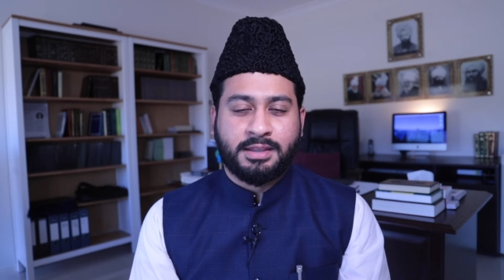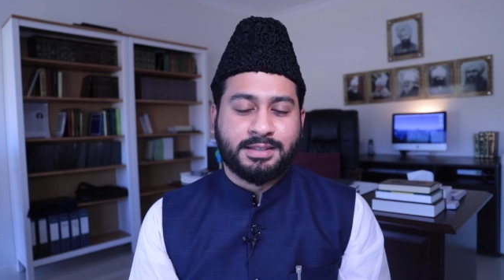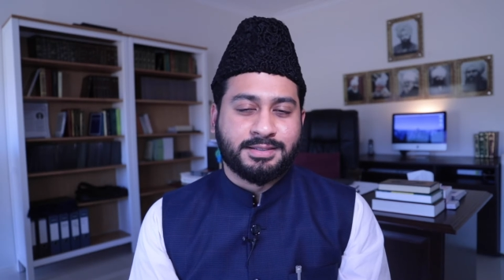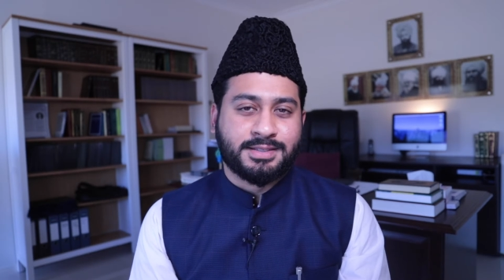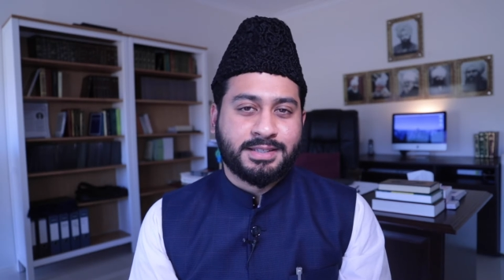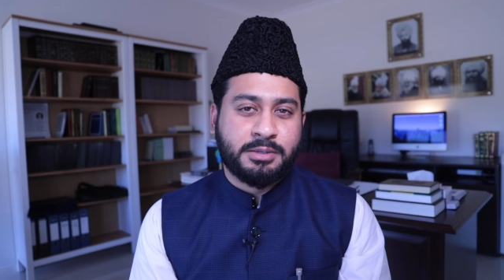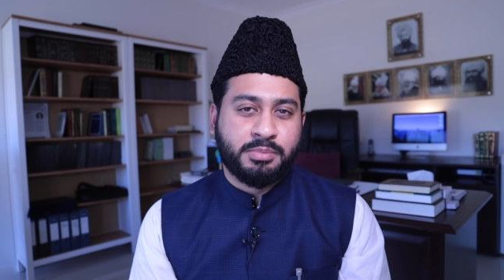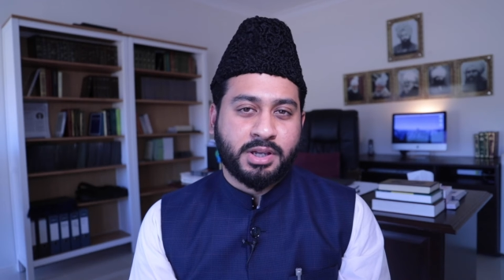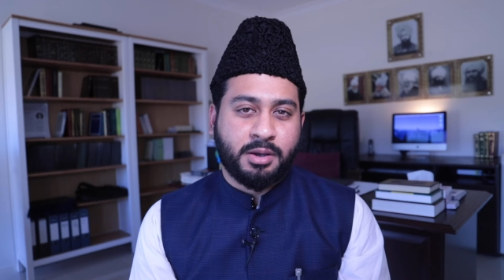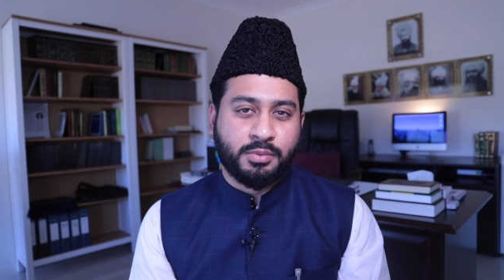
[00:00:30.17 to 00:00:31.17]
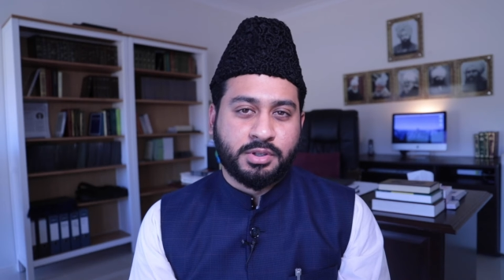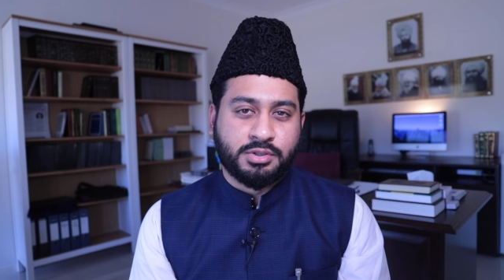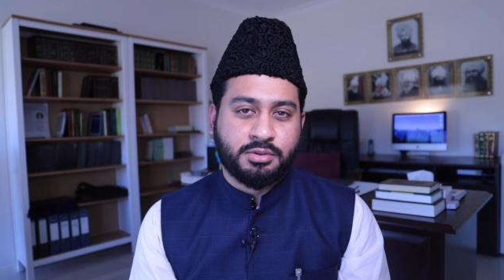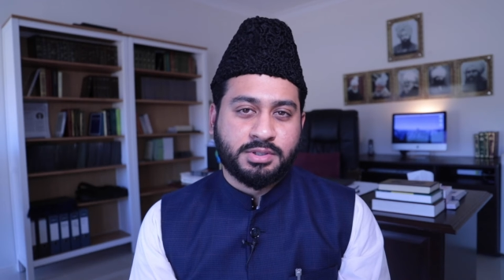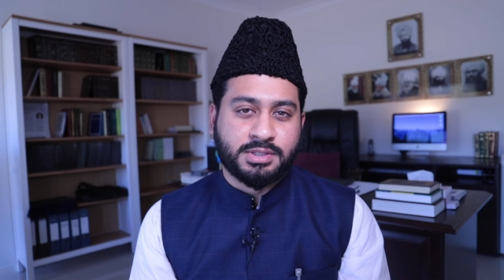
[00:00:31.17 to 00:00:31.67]
than just keeping up with the
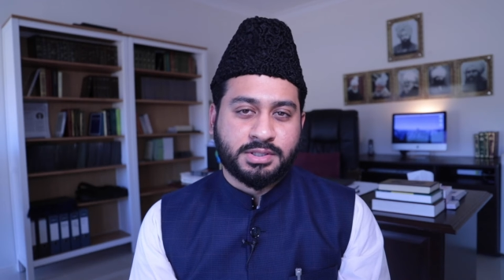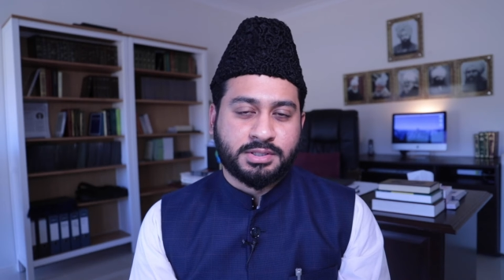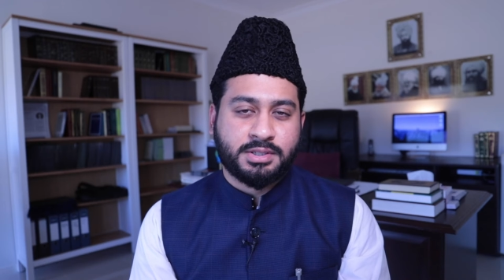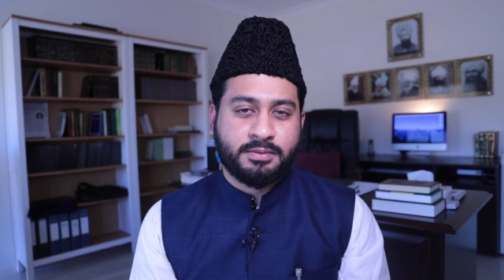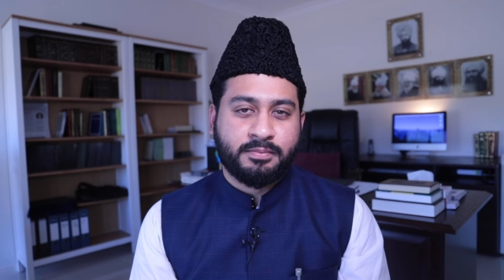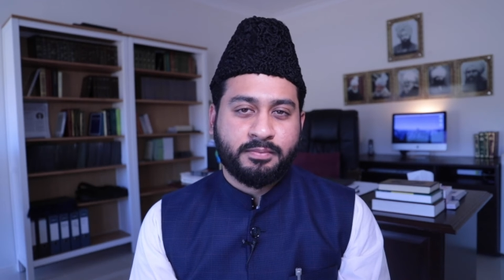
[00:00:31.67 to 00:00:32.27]
Joneses?